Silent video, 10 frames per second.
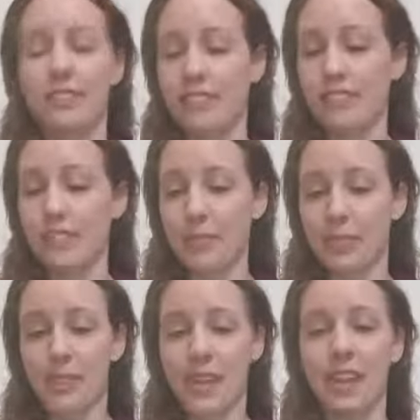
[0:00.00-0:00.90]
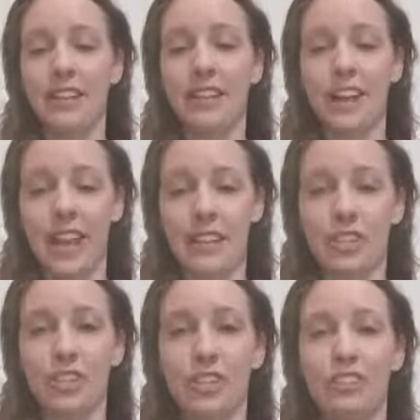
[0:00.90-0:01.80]
sleeping a lot,
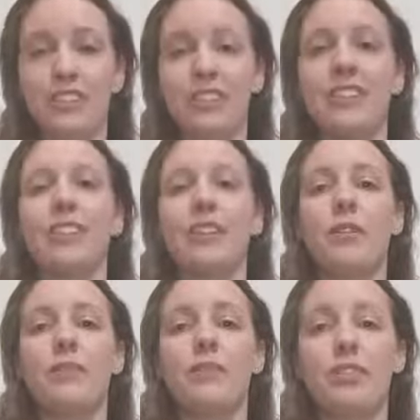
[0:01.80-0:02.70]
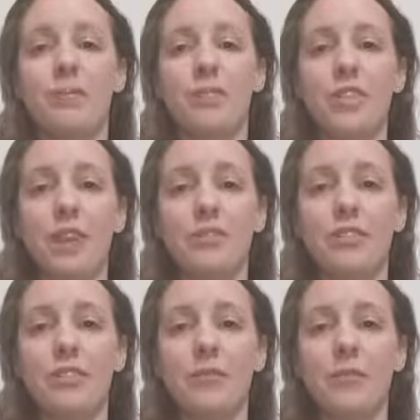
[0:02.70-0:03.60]
anxious, please reach out
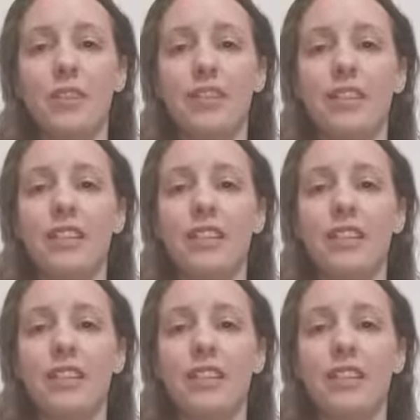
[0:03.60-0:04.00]
to someone.